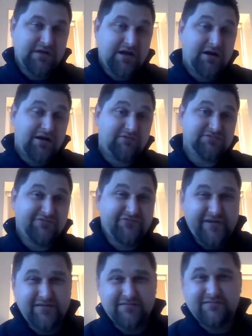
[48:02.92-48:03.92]
I was
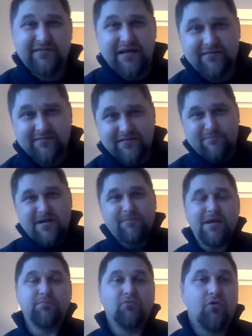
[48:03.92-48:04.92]
afraid that many
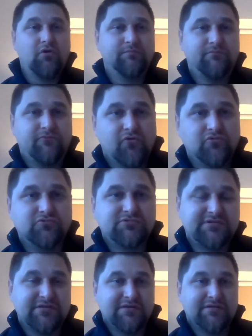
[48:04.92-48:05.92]
people
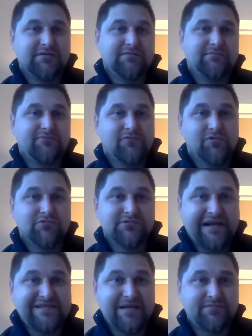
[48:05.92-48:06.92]
won't
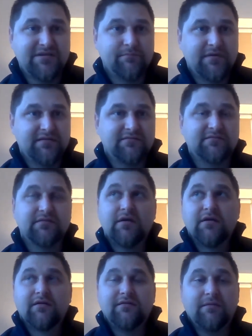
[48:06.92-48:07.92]
accept it. But
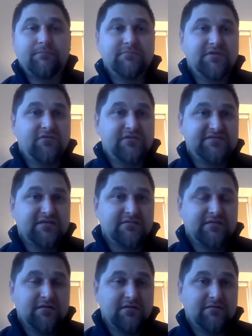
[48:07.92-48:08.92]
the
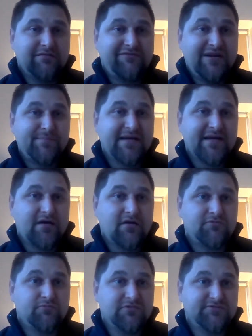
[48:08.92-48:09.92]
result, the feedback I
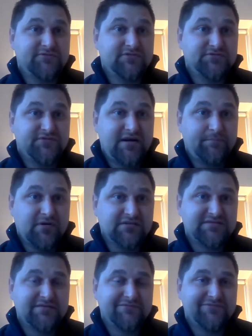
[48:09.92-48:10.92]
got was very
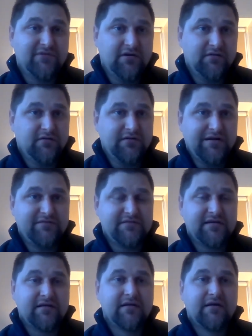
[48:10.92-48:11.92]
positive on
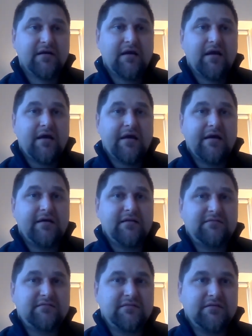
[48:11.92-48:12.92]
everything,
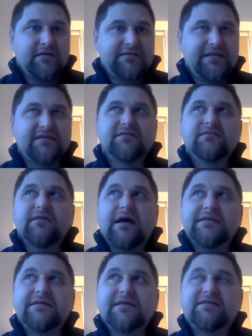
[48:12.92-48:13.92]
and I think
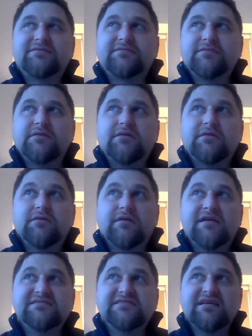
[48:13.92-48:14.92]
that
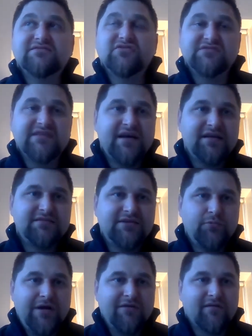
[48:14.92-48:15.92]
as a society
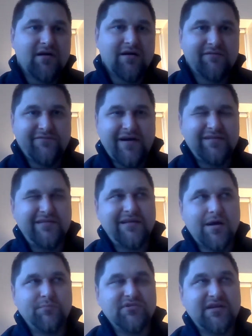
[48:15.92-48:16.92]
we have finally
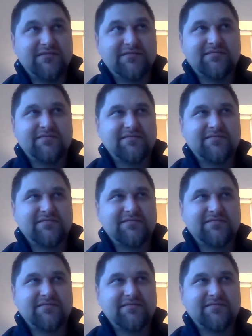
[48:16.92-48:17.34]
come to that